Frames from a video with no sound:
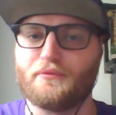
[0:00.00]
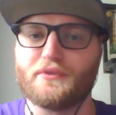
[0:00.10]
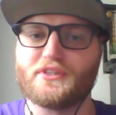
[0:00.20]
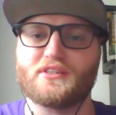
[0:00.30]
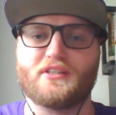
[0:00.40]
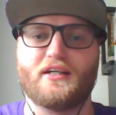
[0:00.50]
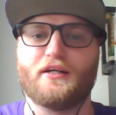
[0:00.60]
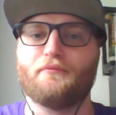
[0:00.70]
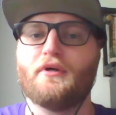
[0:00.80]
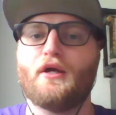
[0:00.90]
He misses
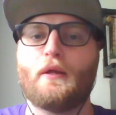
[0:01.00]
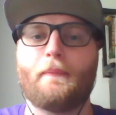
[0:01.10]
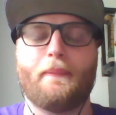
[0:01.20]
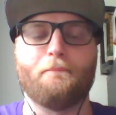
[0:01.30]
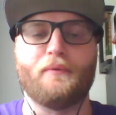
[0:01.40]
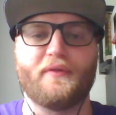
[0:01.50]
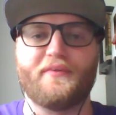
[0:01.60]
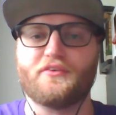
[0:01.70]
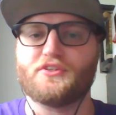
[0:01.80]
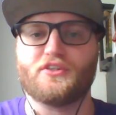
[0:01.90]
time,
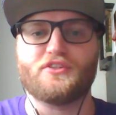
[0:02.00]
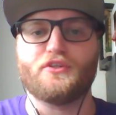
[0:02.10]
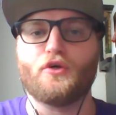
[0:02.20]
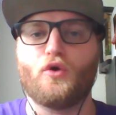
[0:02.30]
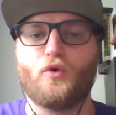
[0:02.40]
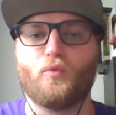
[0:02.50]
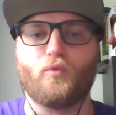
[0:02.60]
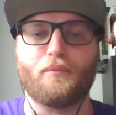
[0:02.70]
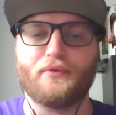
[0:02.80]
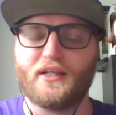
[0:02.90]
but there's just no
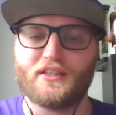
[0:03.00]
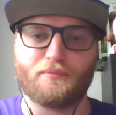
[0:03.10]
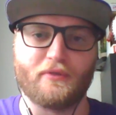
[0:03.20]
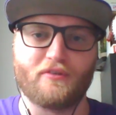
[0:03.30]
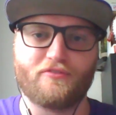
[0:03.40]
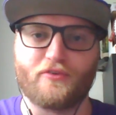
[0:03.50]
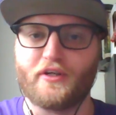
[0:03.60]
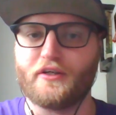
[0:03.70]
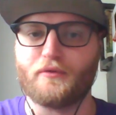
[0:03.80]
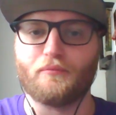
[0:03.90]
replacement for
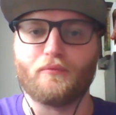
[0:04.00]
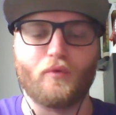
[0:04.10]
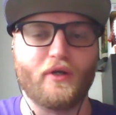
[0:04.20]
him.